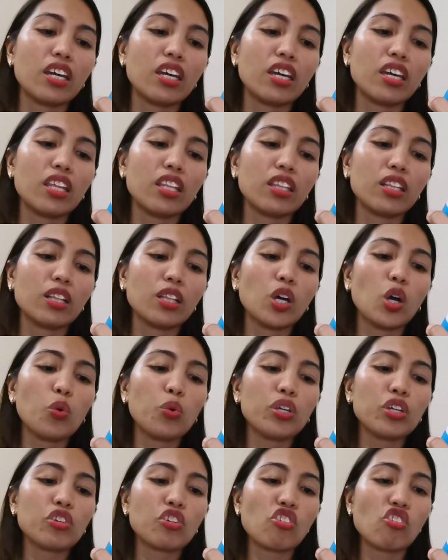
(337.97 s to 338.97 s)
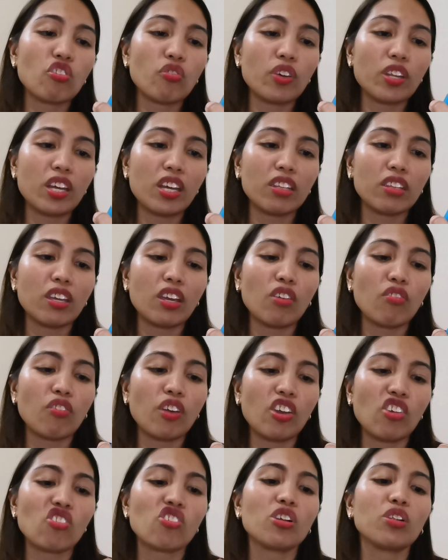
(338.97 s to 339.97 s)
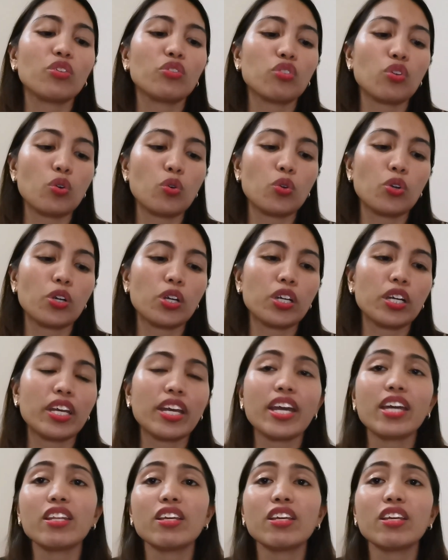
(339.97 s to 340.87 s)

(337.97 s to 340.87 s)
And glowing rejuvenating facial toner.